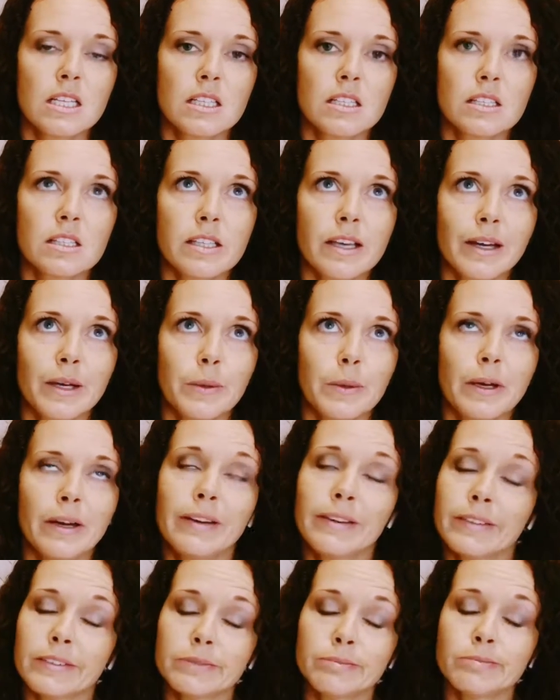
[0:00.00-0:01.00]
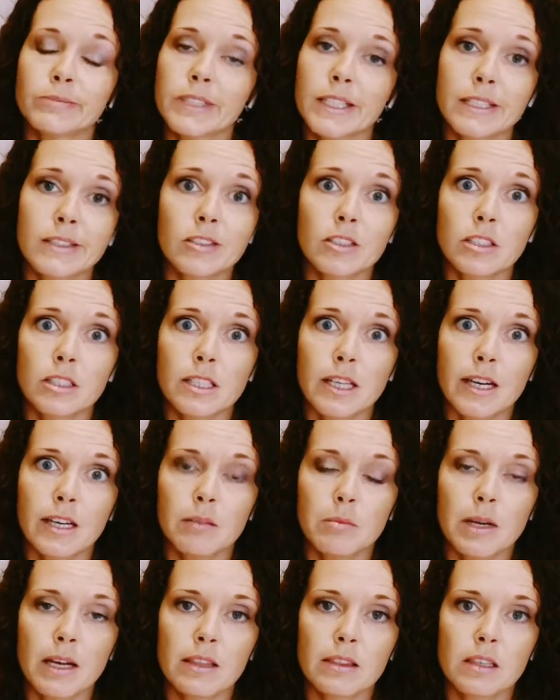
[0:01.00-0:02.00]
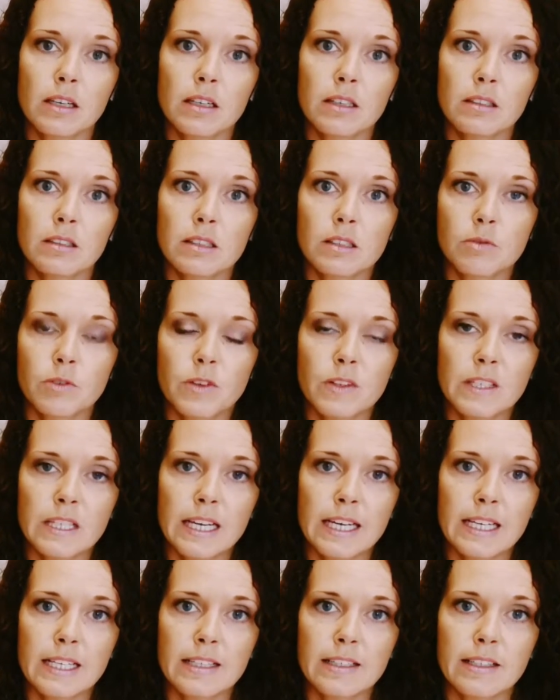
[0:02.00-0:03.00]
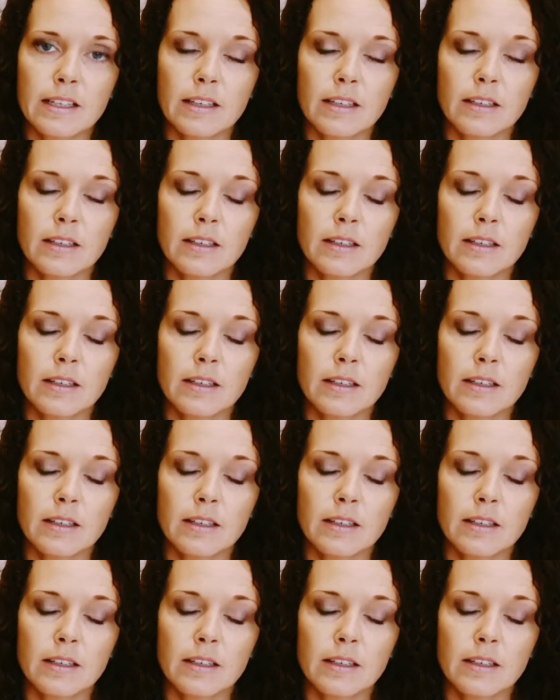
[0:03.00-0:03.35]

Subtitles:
So that's just kind of my thoughts for the day.